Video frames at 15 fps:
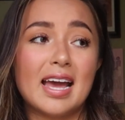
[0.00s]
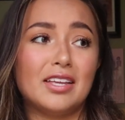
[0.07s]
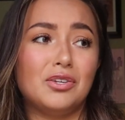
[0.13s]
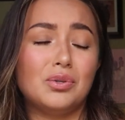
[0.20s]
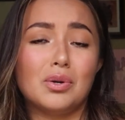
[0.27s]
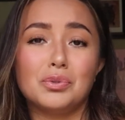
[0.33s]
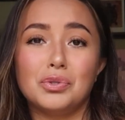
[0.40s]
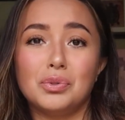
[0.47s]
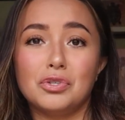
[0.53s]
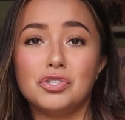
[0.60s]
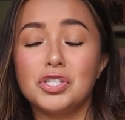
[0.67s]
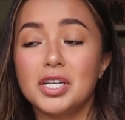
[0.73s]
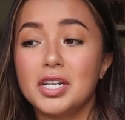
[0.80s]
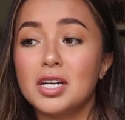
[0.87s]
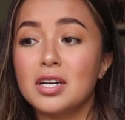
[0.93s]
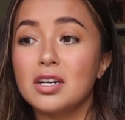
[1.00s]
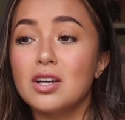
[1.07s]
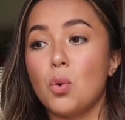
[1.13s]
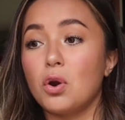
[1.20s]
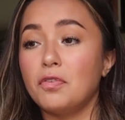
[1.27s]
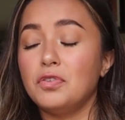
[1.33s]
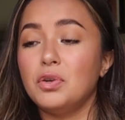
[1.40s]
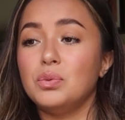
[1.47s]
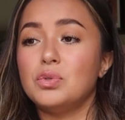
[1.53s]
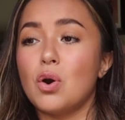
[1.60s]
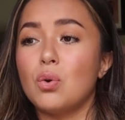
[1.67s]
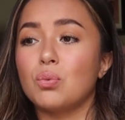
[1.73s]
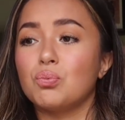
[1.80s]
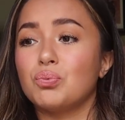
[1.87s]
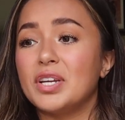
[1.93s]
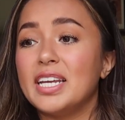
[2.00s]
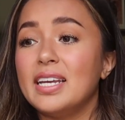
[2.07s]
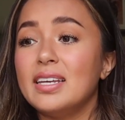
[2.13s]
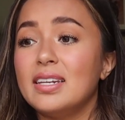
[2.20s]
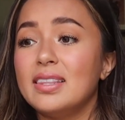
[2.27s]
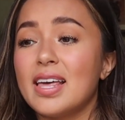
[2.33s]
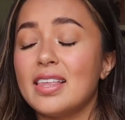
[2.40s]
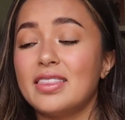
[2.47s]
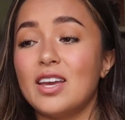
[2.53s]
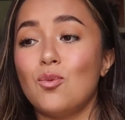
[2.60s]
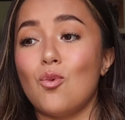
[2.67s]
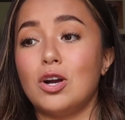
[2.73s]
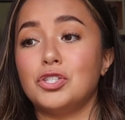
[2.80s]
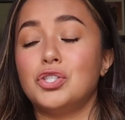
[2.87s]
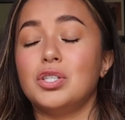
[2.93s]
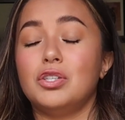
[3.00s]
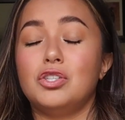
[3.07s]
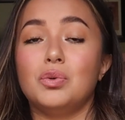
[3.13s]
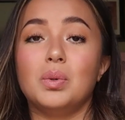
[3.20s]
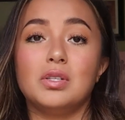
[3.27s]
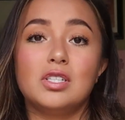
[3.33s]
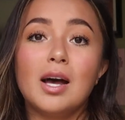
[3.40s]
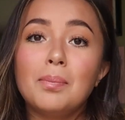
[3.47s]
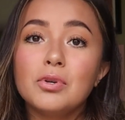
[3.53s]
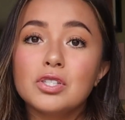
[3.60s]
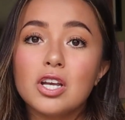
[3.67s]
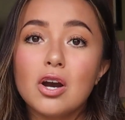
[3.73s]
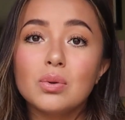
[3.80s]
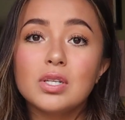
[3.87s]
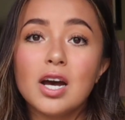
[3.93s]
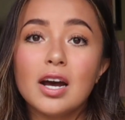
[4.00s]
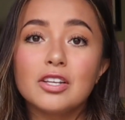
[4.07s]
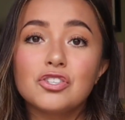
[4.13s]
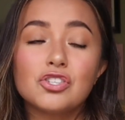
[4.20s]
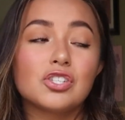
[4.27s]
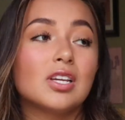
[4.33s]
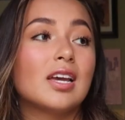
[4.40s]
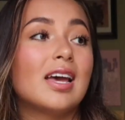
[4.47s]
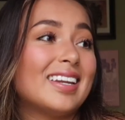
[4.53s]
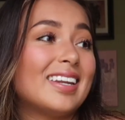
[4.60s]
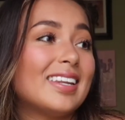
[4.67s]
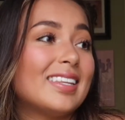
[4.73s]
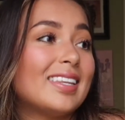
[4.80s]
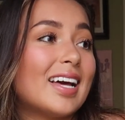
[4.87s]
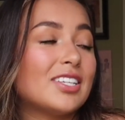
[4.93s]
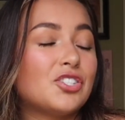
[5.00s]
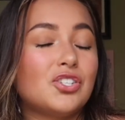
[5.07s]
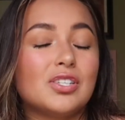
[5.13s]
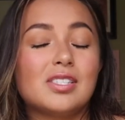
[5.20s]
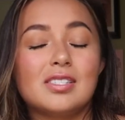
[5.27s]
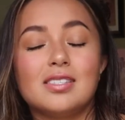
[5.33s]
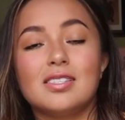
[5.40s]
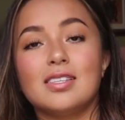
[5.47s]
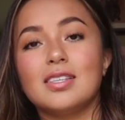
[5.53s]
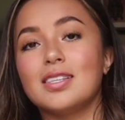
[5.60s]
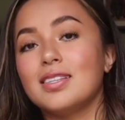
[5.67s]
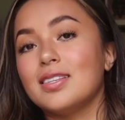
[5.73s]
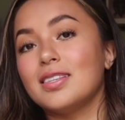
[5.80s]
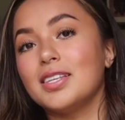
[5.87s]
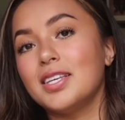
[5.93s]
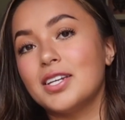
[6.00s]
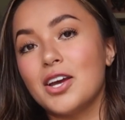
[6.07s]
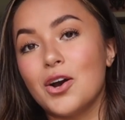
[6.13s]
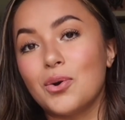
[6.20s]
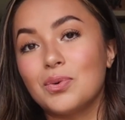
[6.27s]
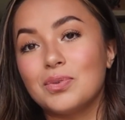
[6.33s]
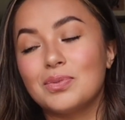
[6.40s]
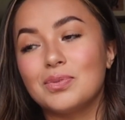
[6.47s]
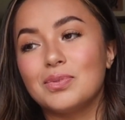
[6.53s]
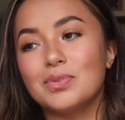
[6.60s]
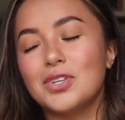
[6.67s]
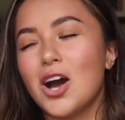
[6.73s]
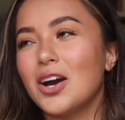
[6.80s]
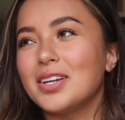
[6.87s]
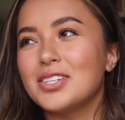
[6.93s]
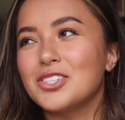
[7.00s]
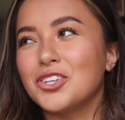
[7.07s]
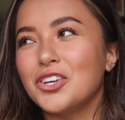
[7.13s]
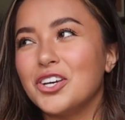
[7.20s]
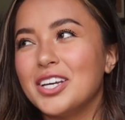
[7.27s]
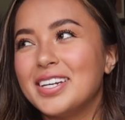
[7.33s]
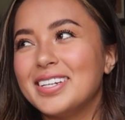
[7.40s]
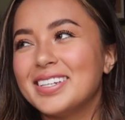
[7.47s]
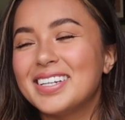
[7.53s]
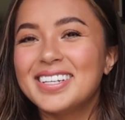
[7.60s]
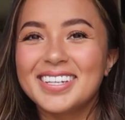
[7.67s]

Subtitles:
and you don't do the cheer, or if you don't read that they want you to do a double toe touch. That's just, you know, not as good.